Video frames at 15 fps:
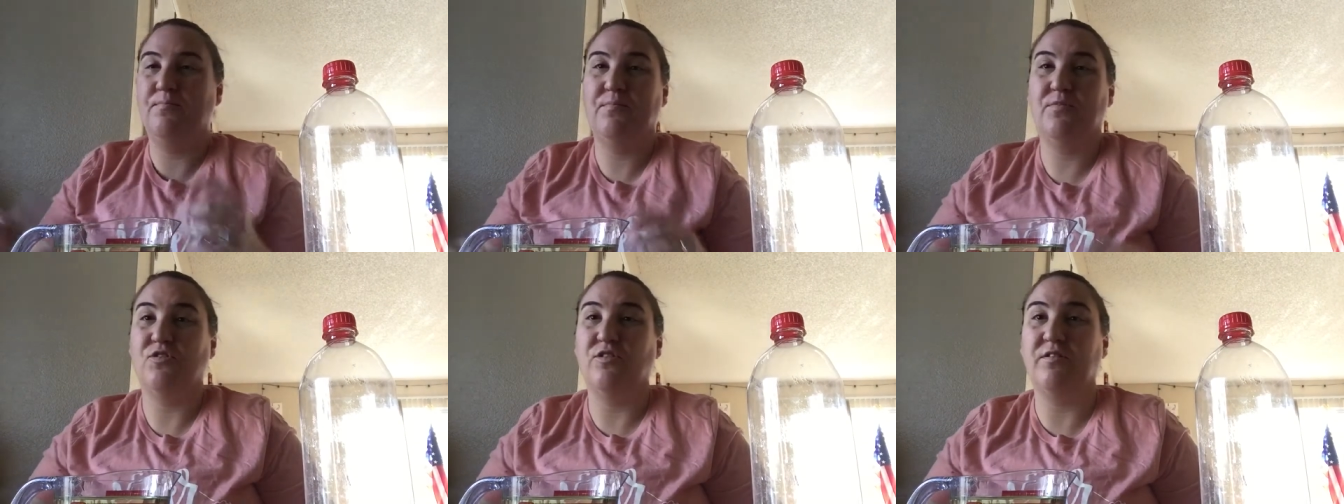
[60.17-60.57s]

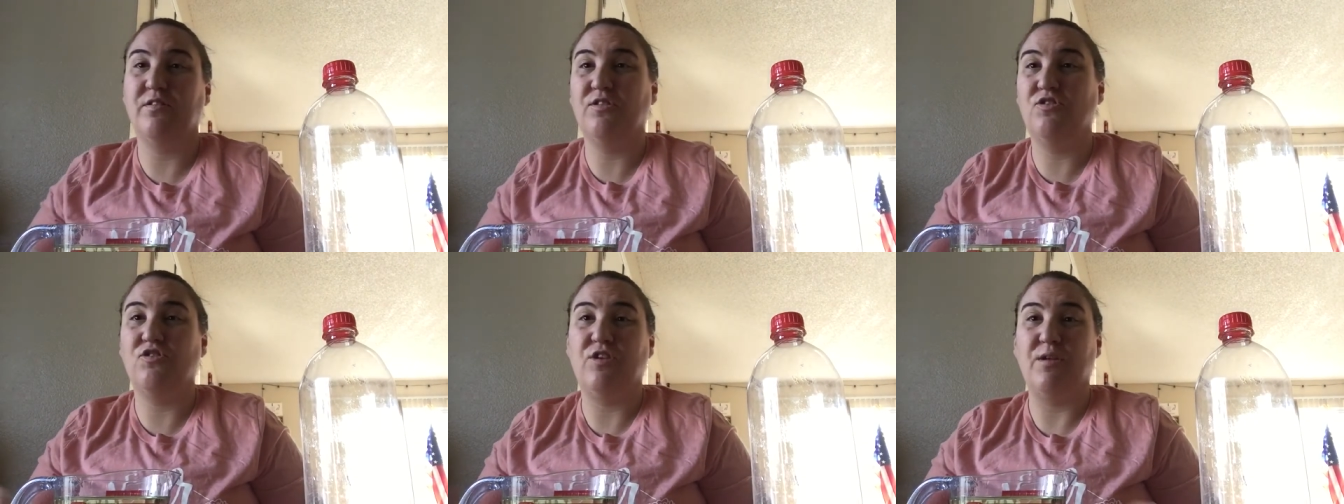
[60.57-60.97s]

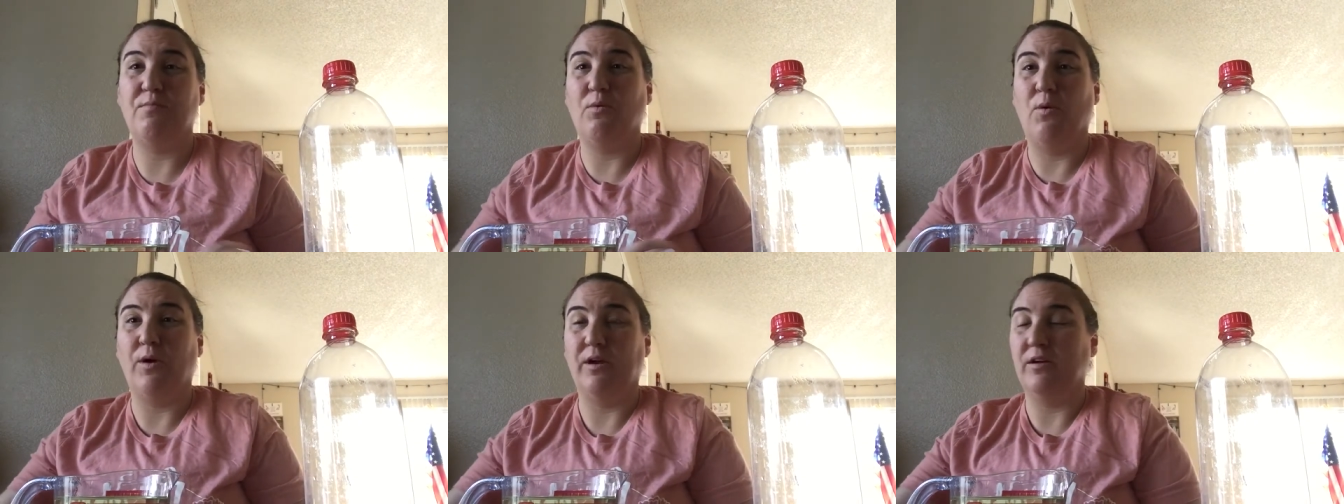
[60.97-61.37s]
just cheap
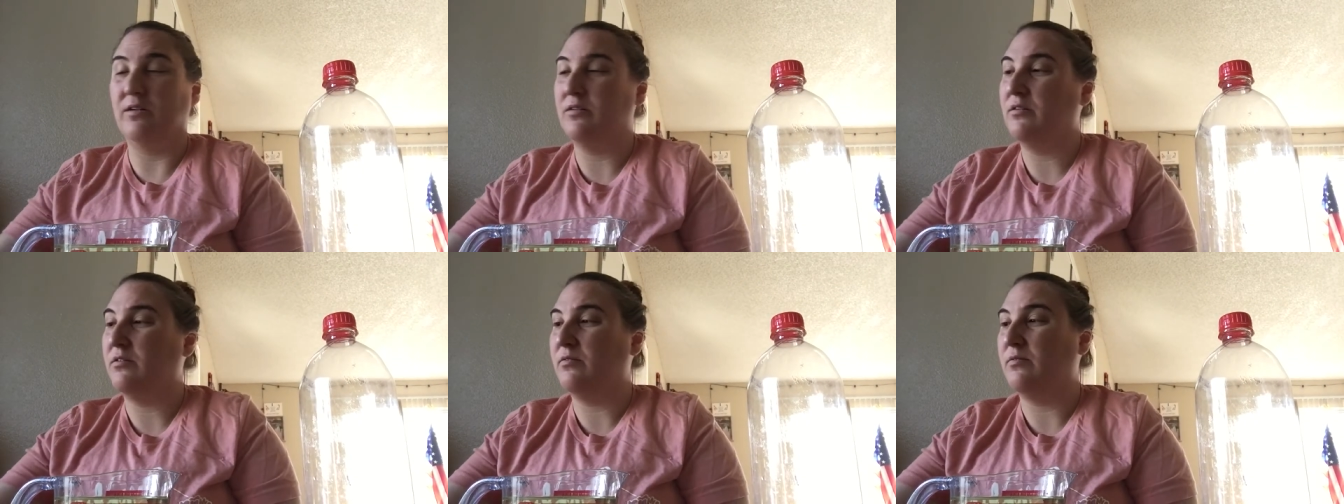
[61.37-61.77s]
oil,
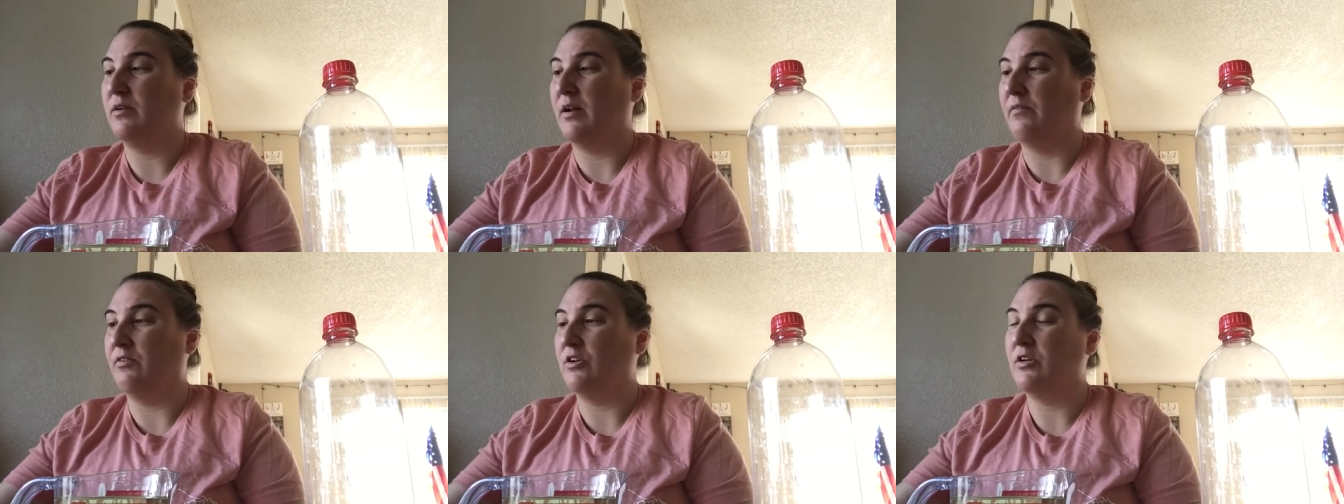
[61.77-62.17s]

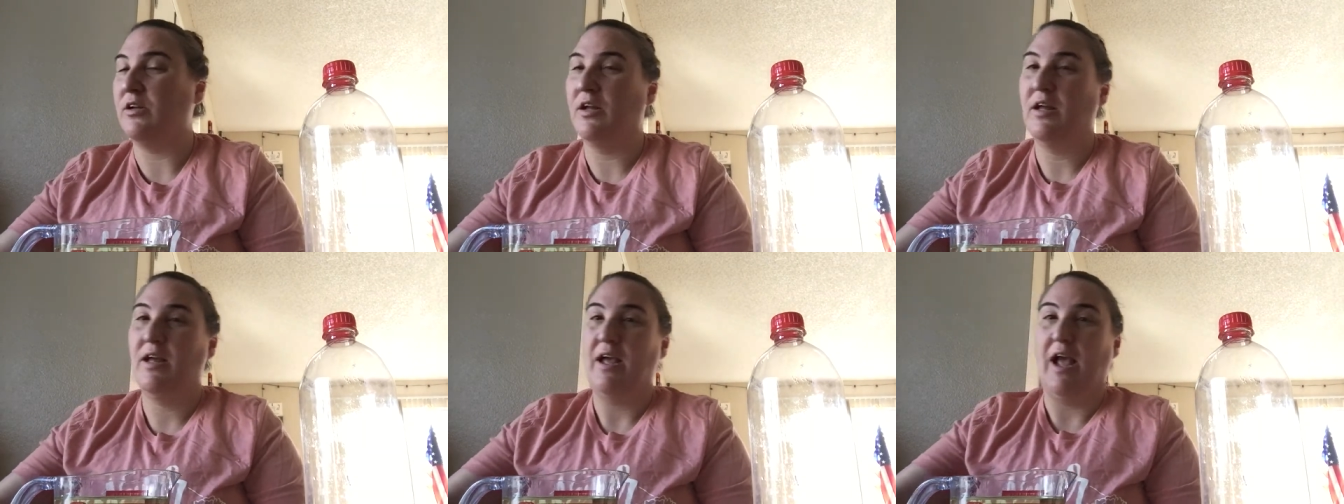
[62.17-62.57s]
whatever.
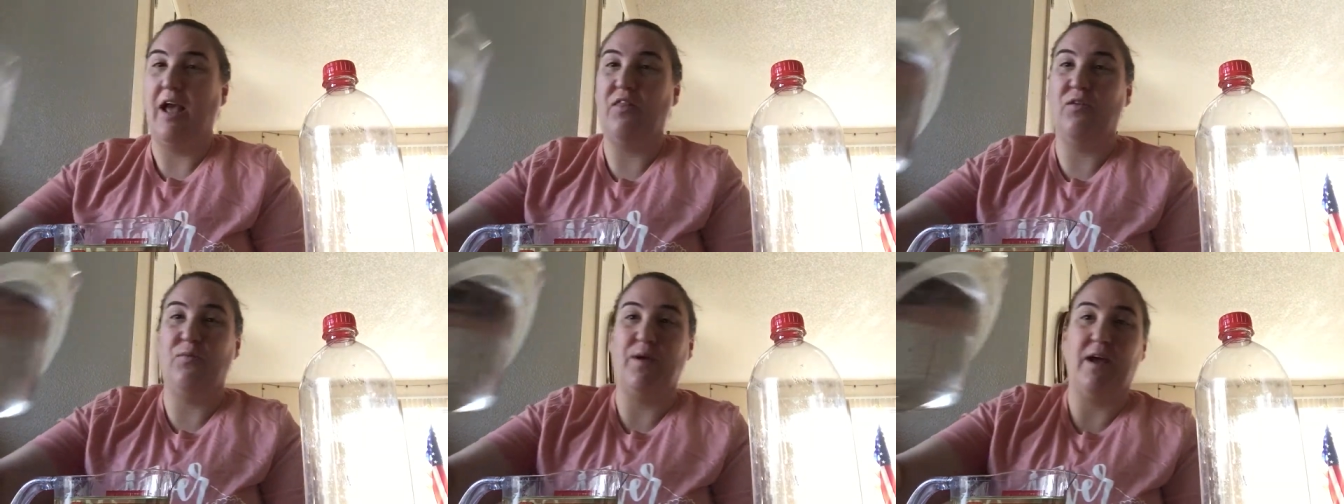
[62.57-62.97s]

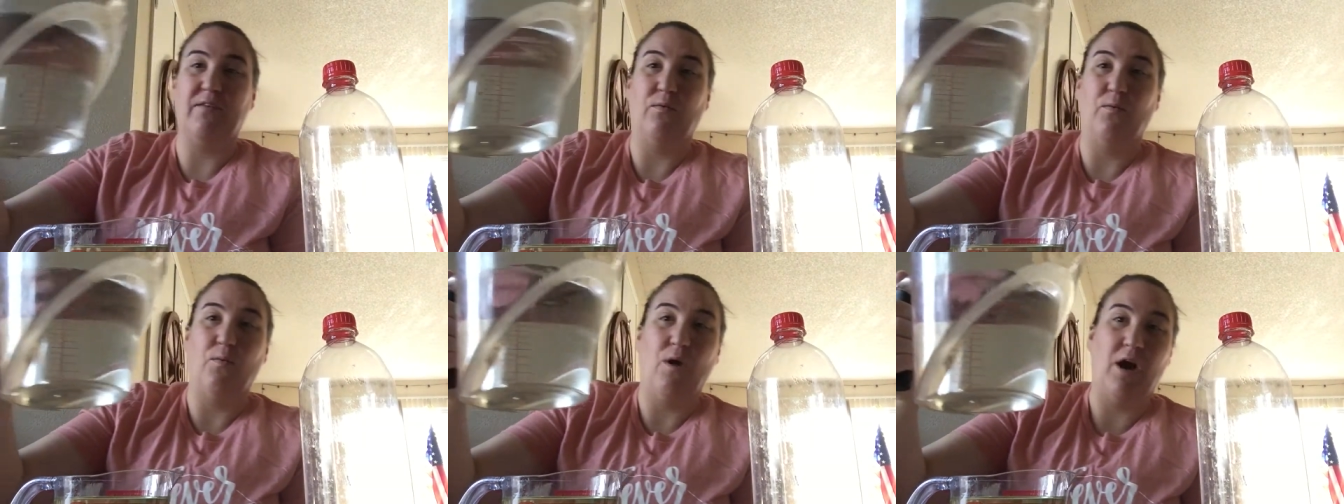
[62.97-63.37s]
And then we have
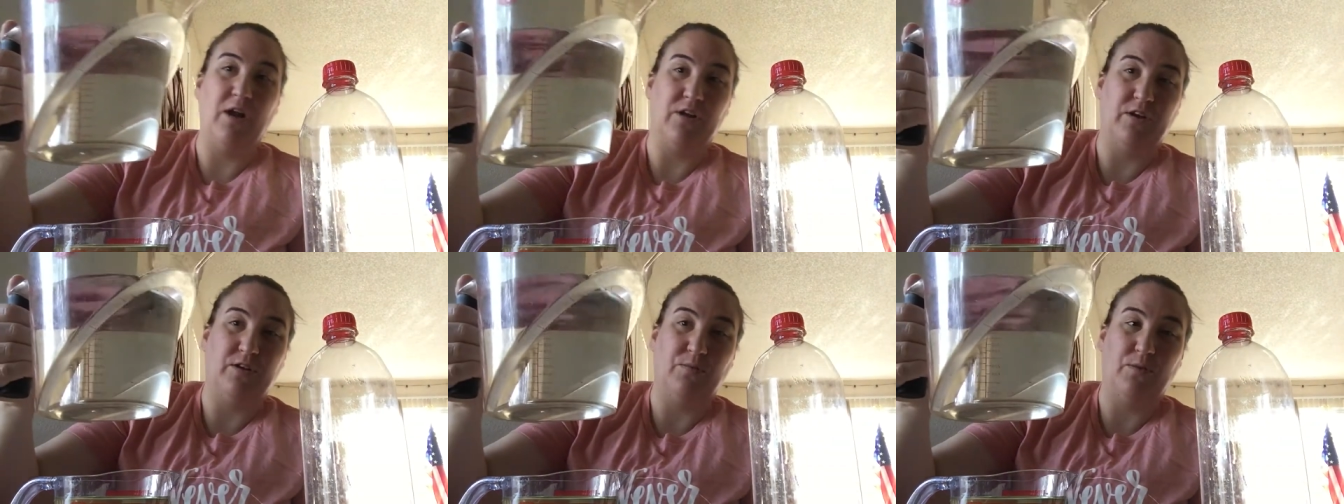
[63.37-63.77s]

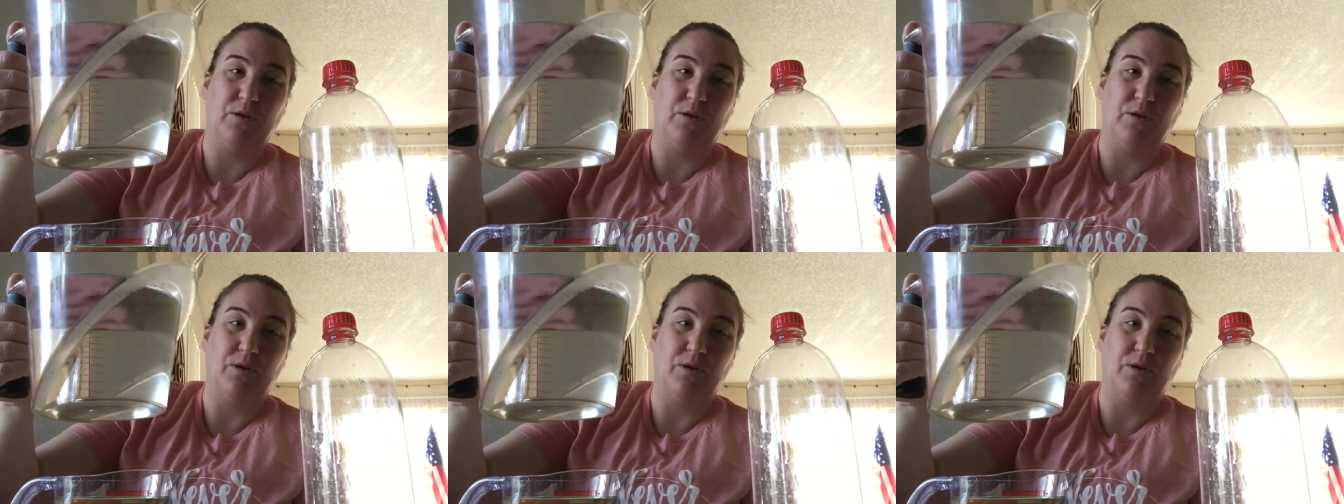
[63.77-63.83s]
water, because we're